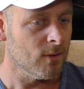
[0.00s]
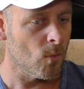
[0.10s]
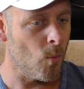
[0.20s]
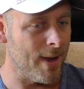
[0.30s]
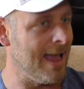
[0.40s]

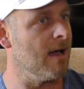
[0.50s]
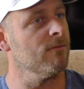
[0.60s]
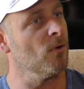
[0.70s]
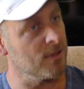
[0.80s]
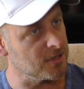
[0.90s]
we
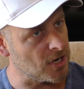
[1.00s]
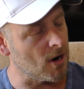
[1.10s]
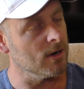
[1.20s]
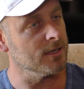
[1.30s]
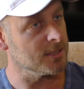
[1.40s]
have other
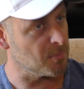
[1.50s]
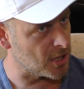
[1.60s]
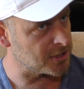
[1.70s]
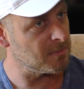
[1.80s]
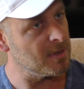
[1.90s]
targets to
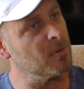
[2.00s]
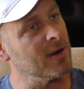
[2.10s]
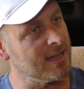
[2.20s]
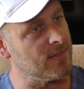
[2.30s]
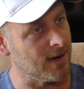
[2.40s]
possibly
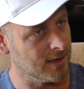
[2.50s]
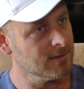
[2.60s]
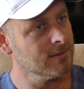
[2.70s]
bring in there.